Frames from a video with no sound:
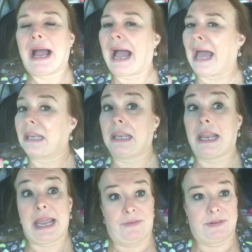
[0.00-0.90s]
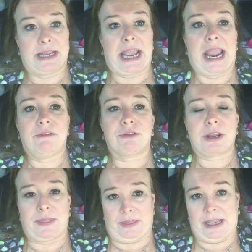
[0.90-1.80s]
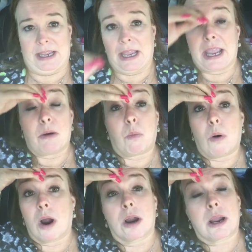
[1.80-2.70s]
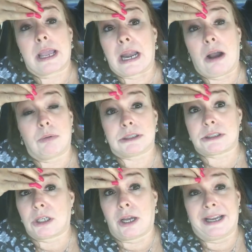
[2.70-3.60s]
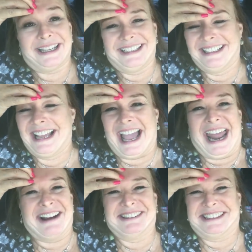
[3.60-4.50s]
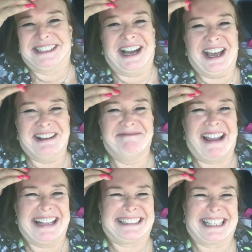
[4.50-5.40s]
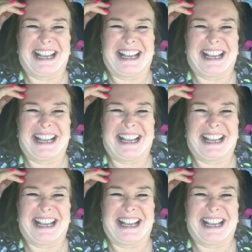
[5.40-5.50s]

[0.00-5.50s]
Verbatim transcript: I left everything at work, and I was not I was not about